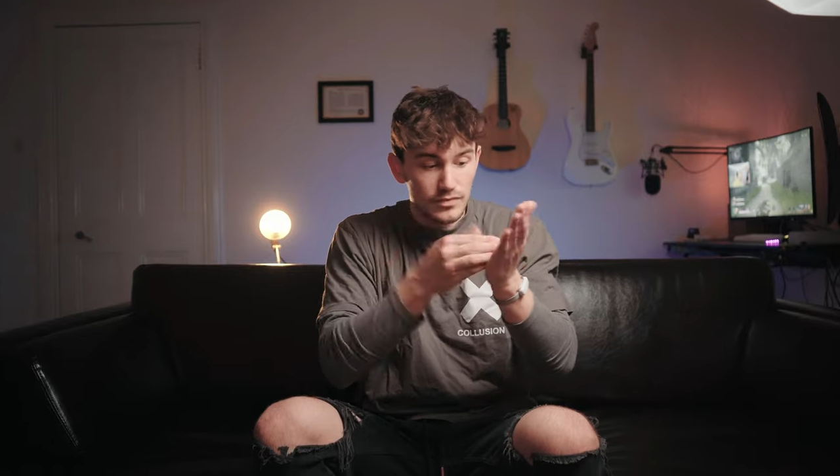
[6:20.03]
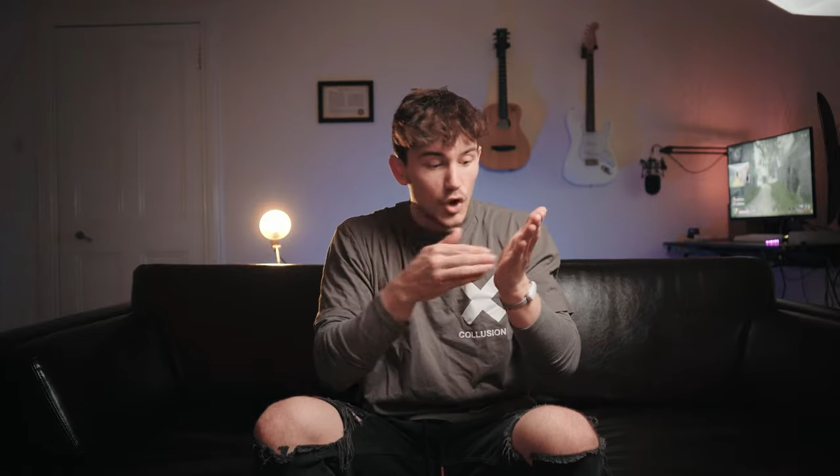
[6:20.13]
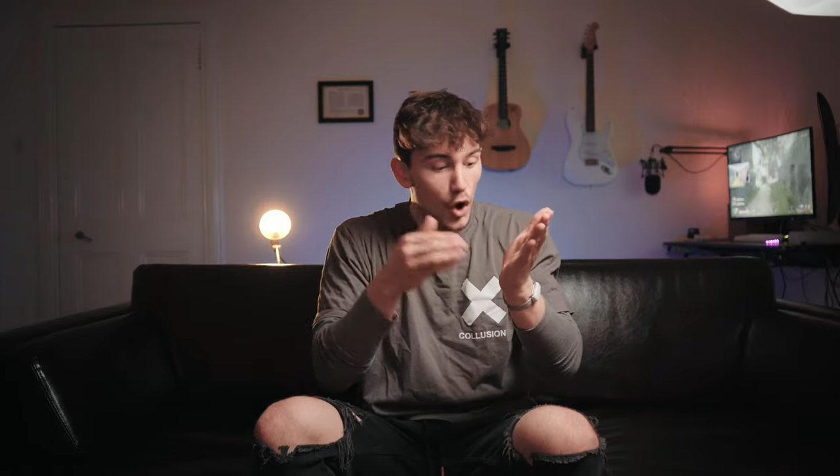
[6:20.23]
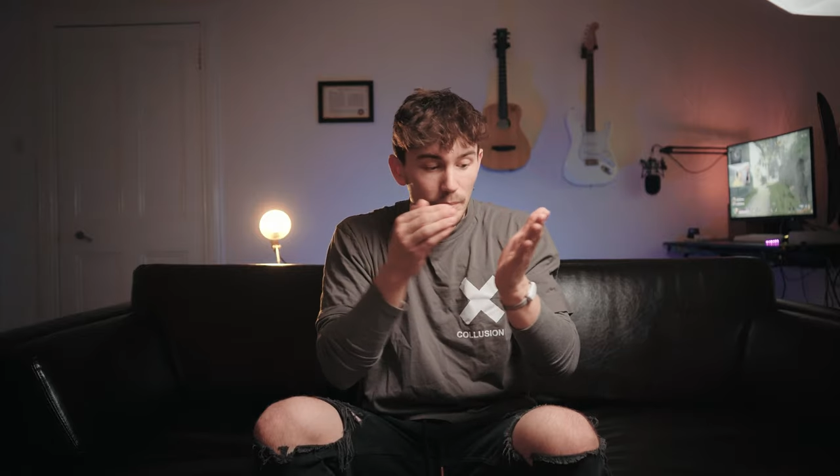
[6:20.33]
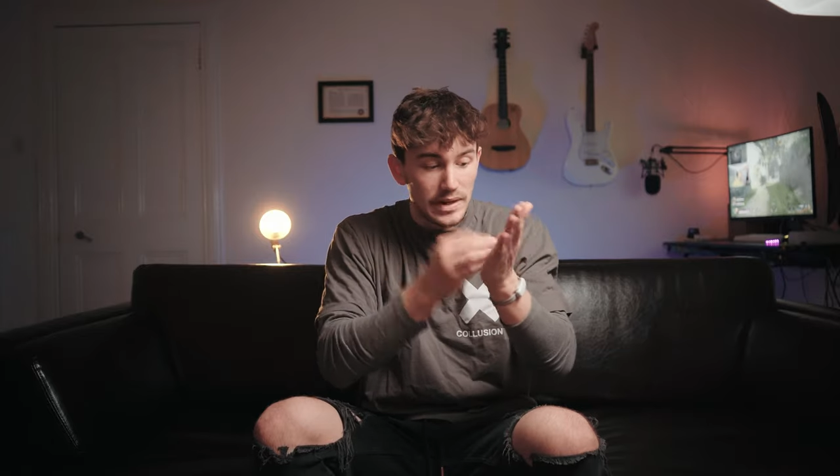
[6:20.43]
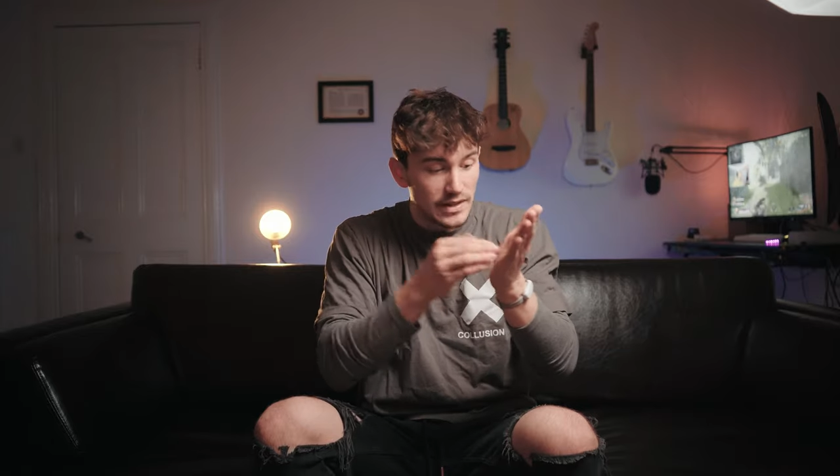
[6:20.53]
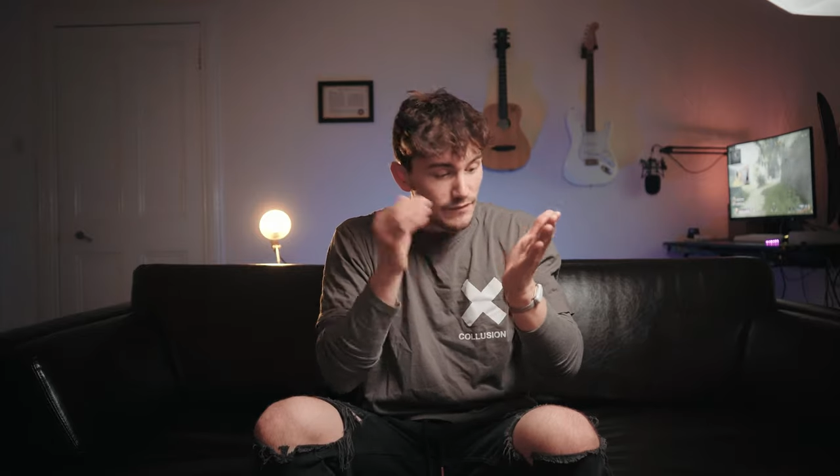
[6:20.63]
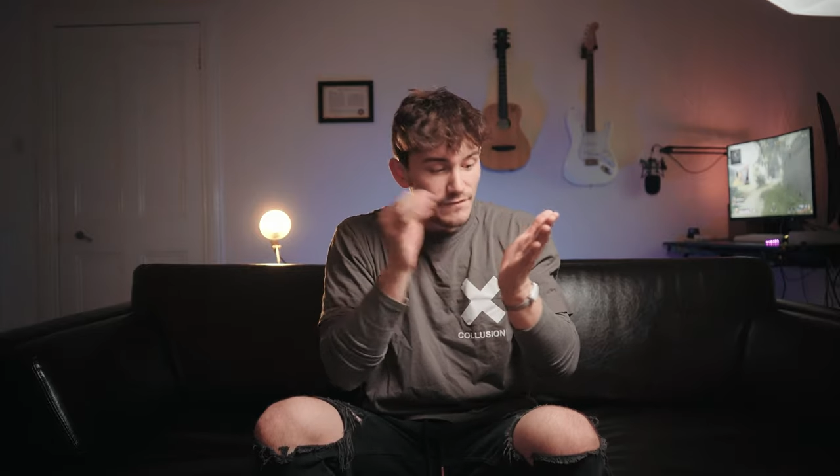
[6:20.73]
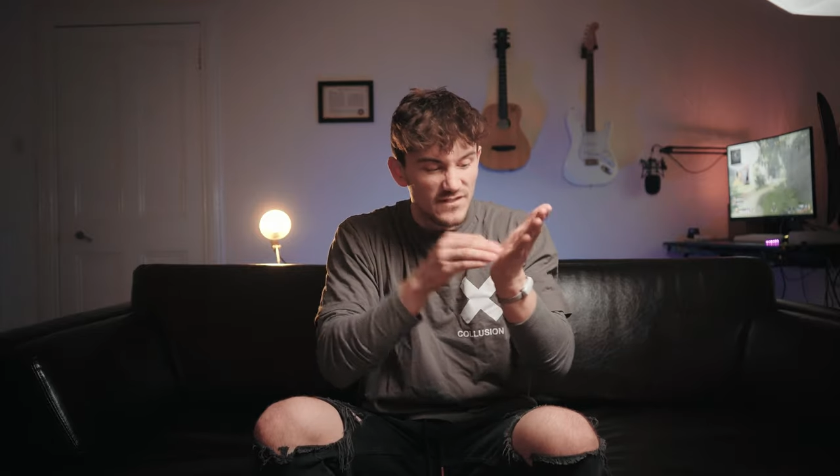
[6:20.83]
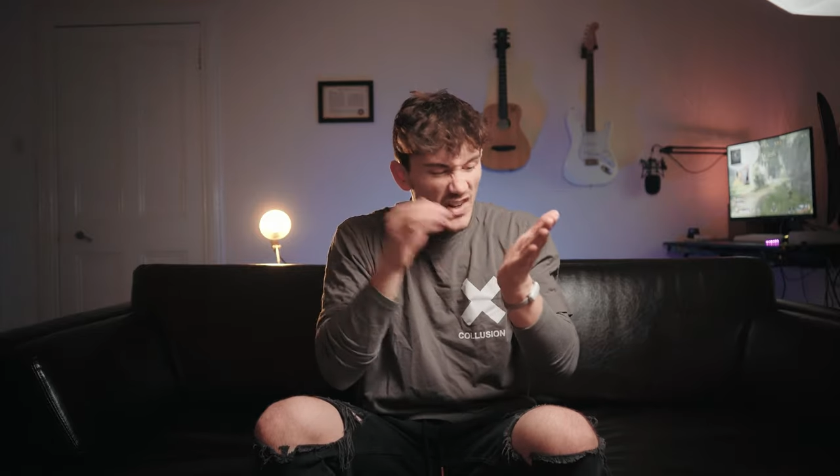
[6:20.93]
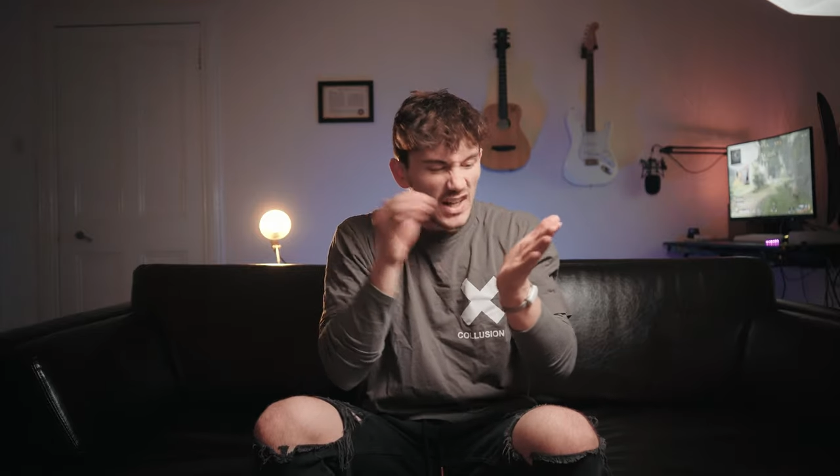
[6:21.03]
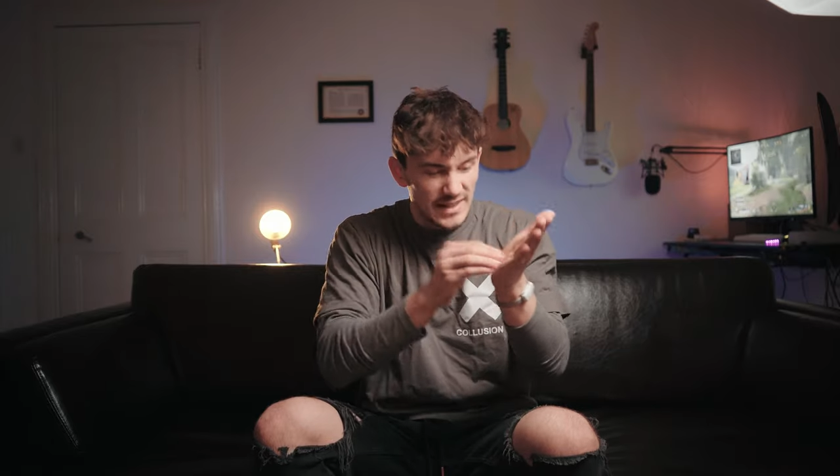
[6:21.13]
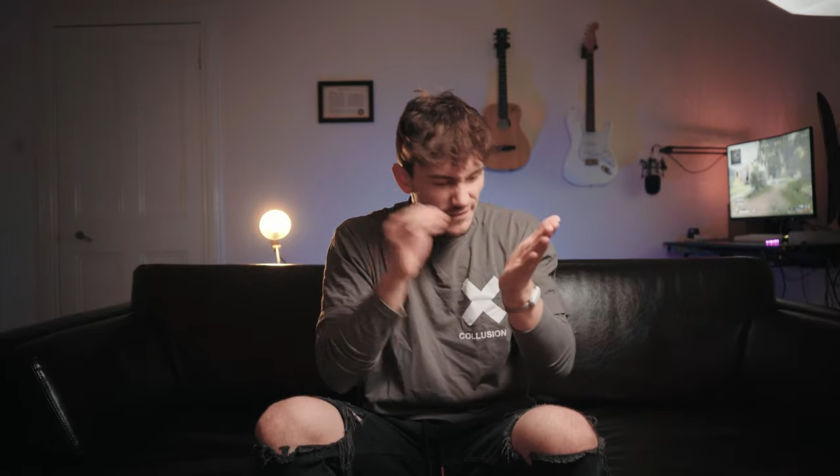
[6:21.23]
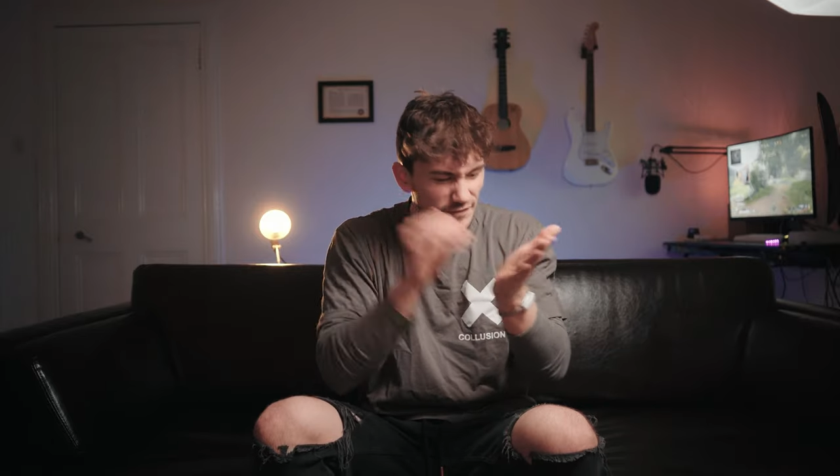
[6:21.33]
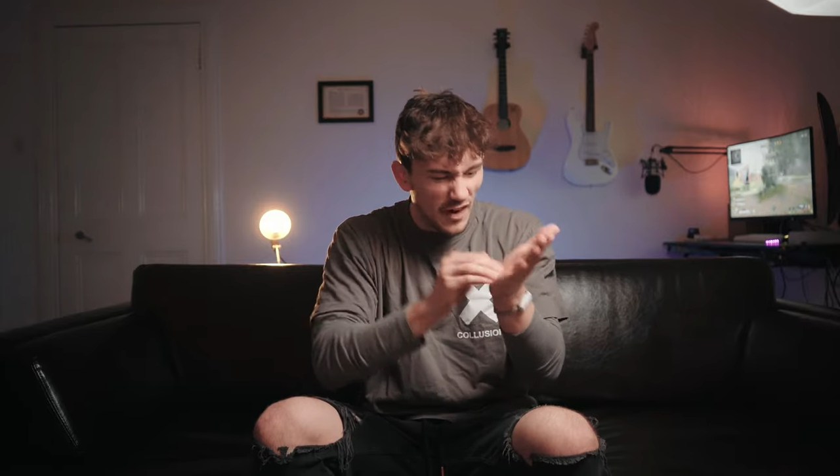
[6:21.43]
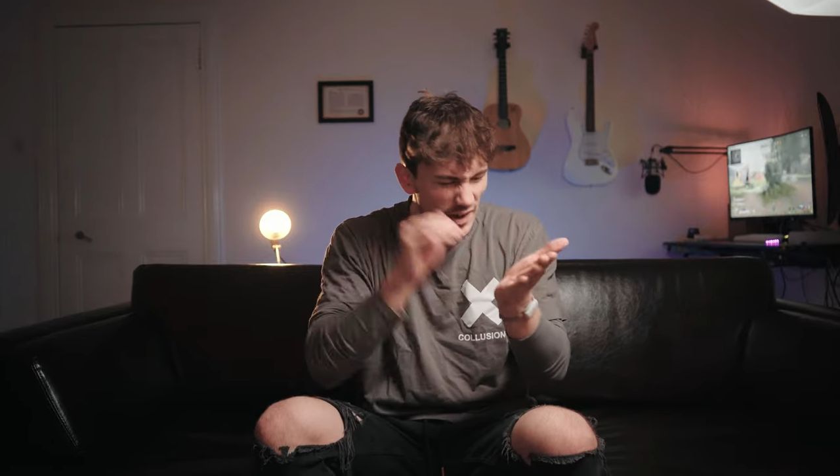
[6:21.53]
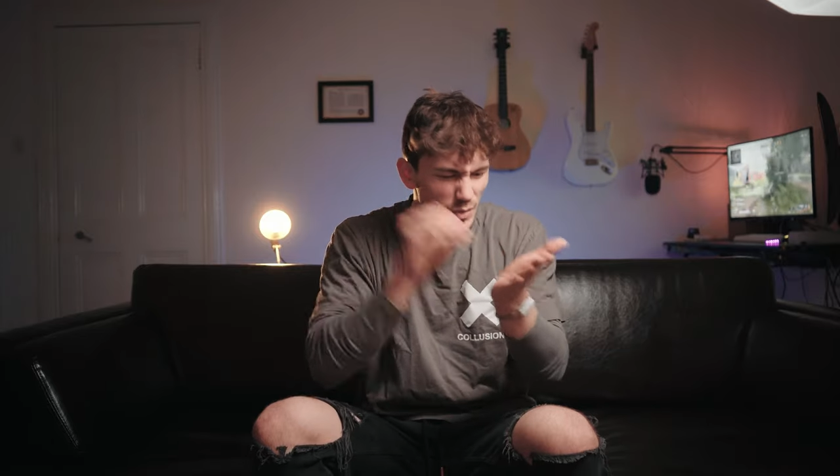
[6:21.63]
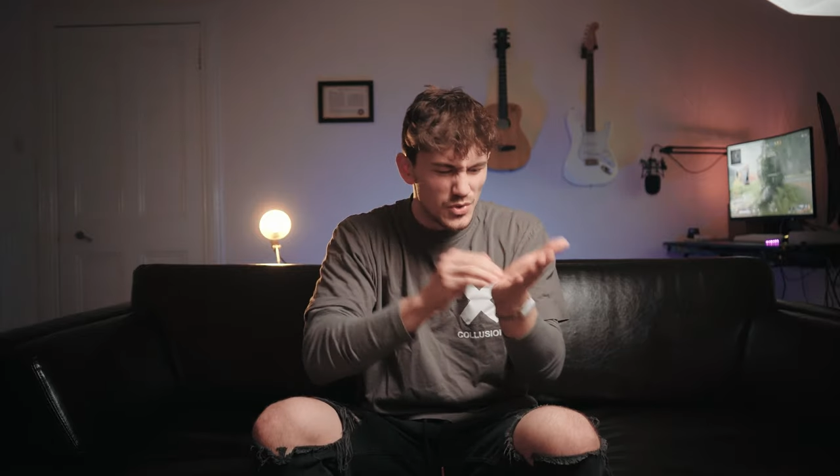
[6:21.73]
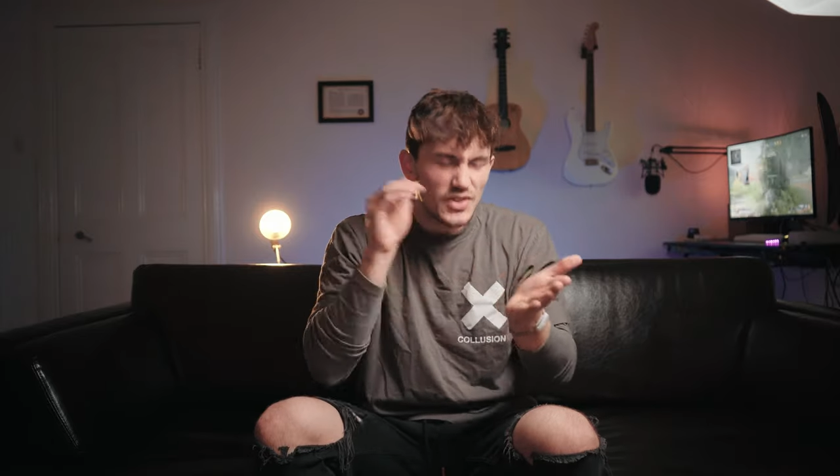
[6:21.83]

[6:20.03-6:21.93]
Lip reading: copy the fucking files